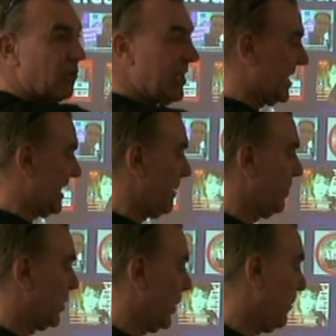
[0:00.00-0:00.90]
under each
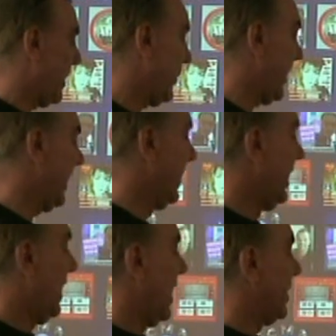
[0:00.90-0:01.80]
stamp as well by the way,
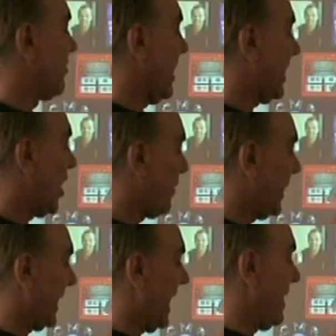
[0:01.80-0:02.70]
and you write
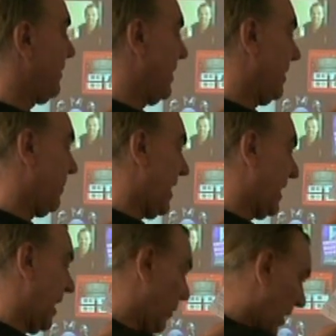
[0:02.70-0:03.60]
copy claim,
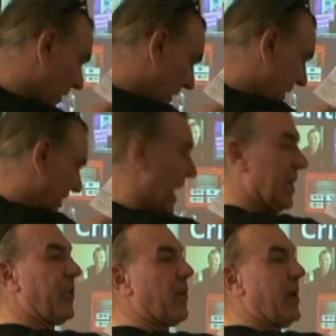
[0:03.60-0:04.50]
by
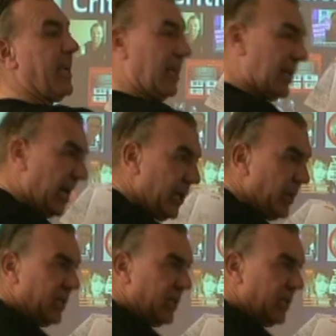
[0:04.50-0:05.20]
sign through it like you